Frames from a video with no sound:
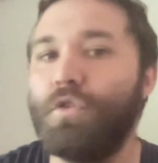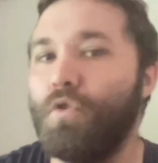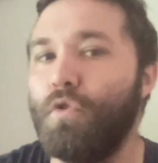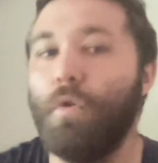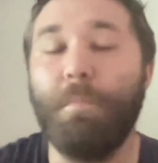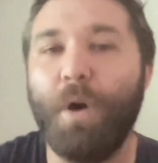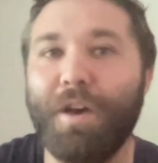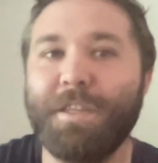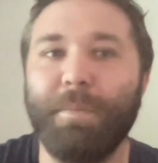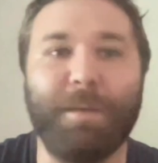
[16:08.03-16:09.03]
to
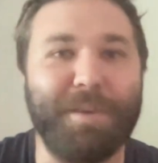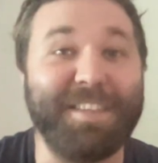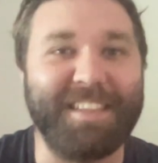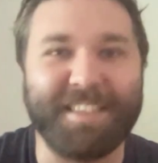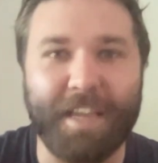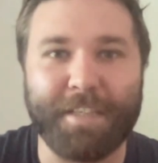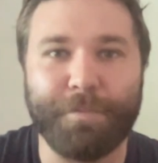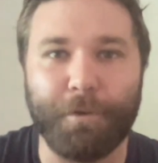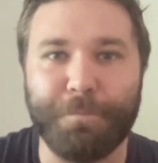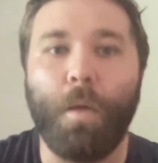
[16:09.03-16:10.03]
possibly be
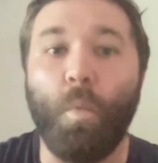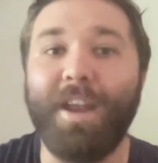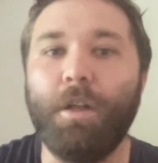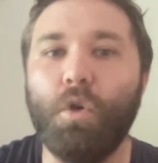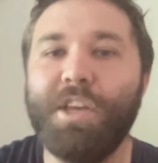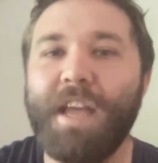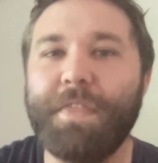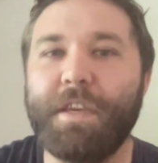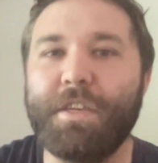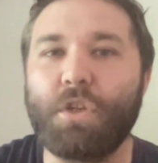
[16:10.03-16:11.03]
successful. When looking
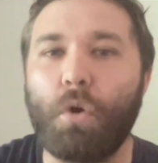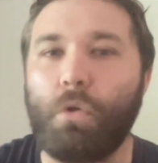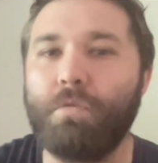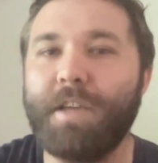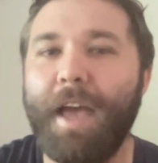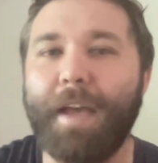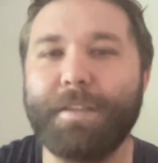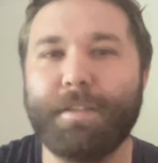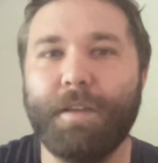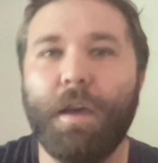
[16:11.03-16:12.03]
at the historical
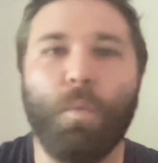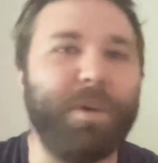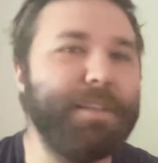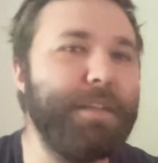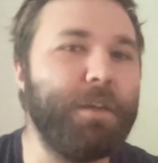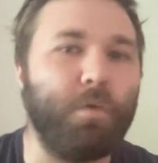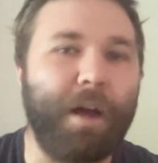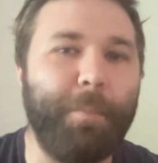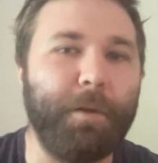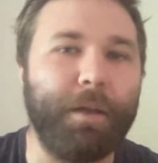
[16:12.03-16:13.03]
texts, we see
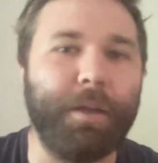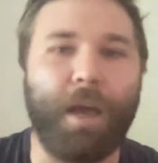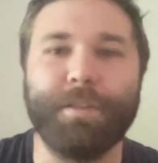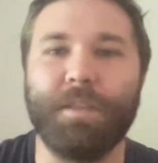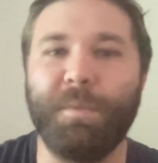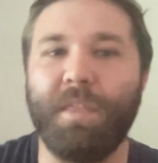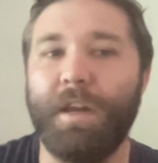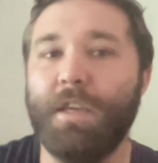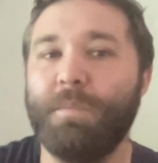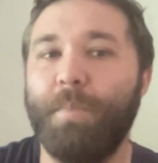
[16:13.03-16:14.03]
grappling as something
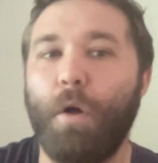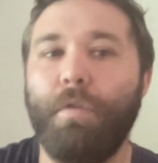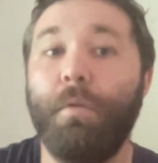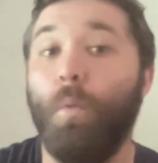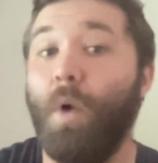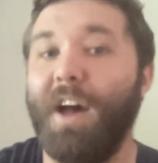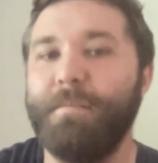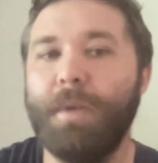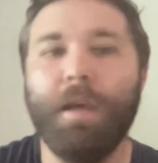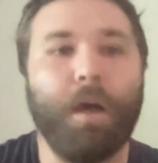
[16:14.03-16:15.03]
that is both,
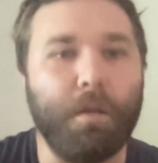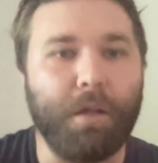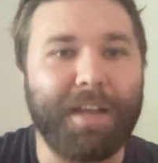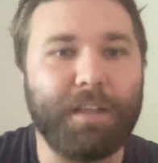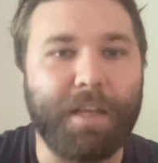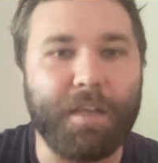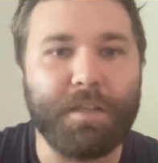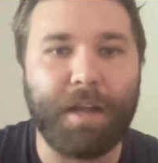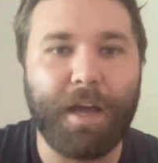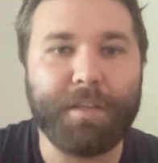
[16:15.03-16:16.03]
one, likely
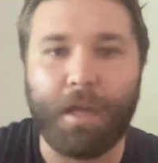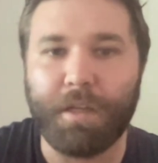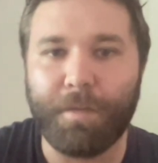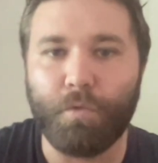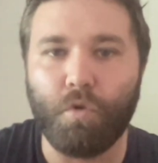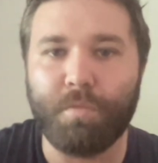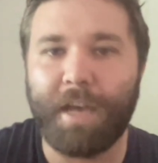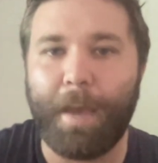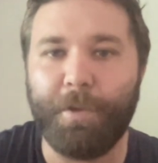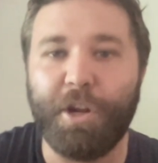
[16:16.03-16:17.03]
hinted at and given room to
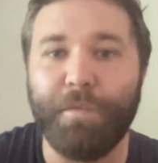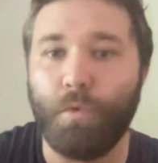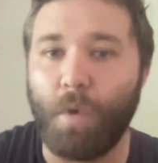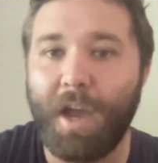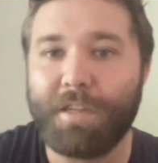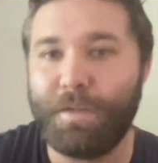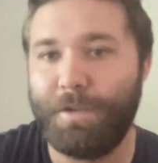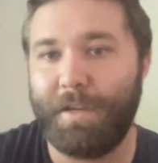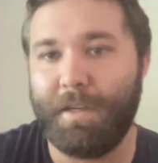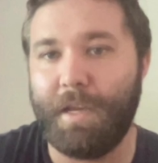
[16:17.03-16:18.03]
happen in a variety of
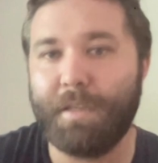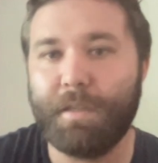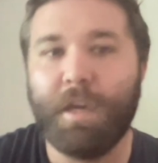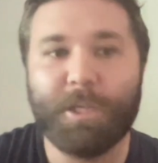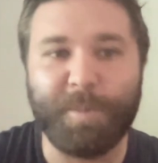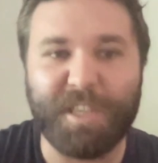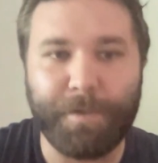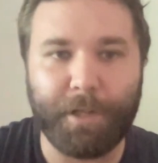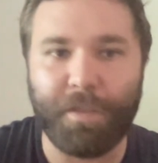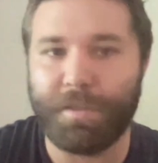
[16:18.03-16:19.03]
techniques.
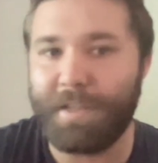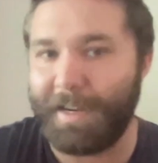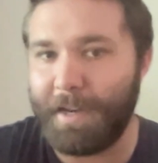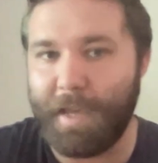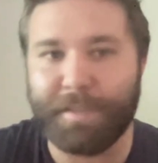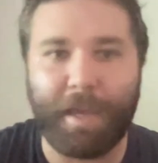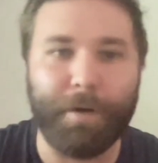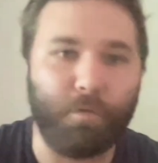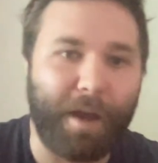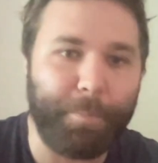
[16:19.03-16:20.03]
Specifically, the techniques
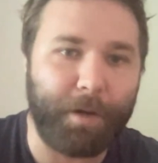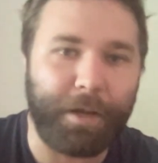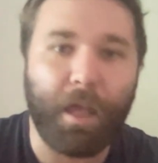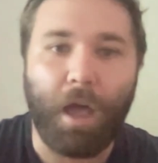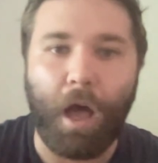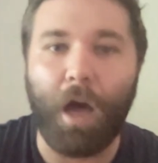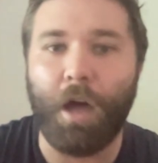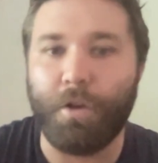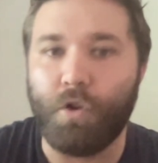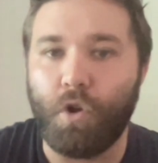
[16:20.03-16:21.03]
and grappling
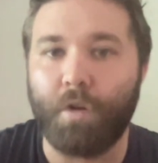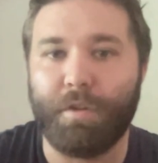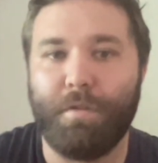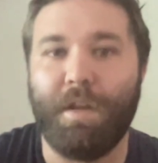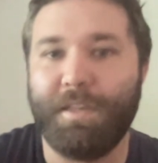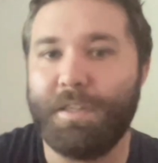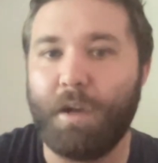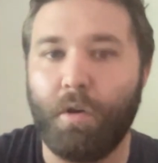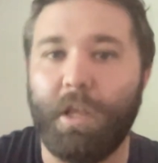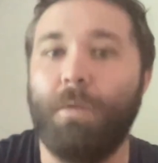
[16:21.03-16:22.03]
are not
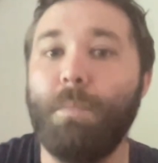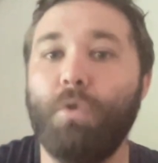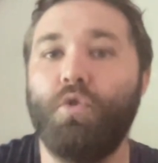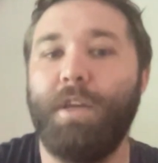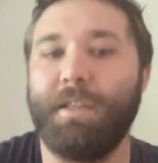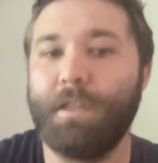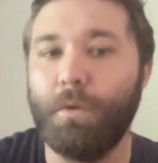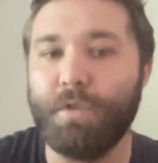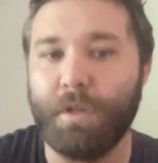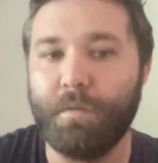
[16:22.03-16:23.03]
necessarily mutually
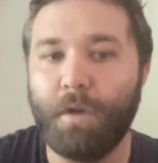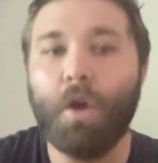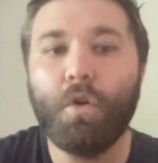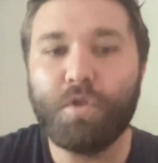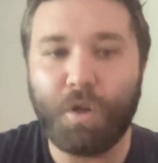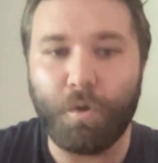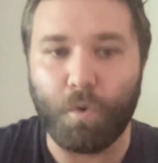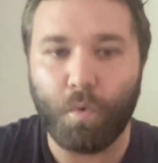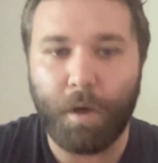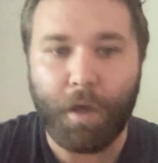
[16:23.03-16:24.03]
exclusive.
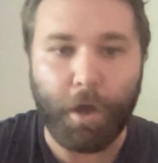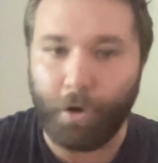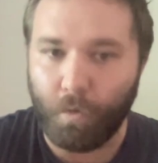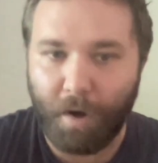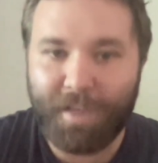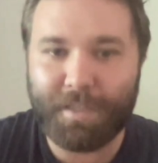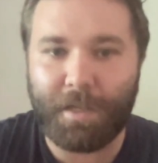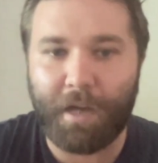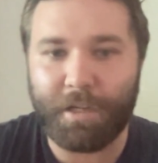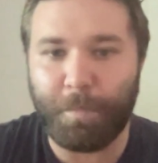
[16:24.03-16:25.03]
2, a great
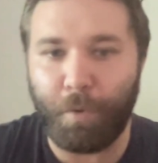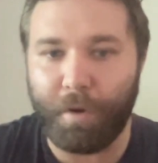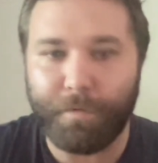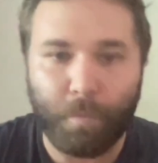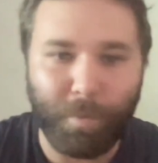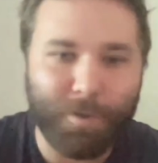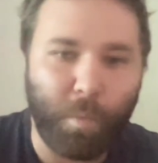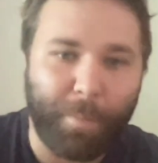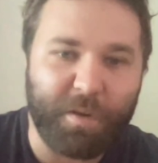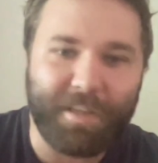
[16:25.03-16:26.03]
starting point from which
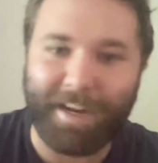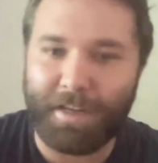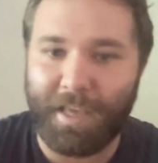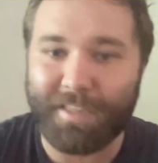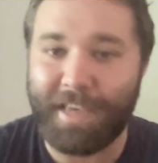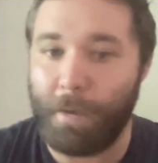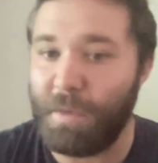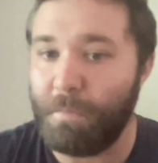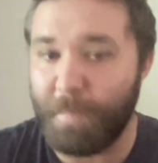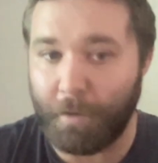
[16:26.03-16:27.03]
weapon techniques can
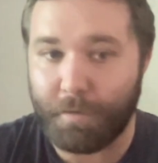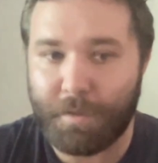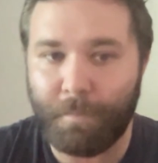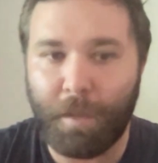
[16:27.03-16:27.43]
be built.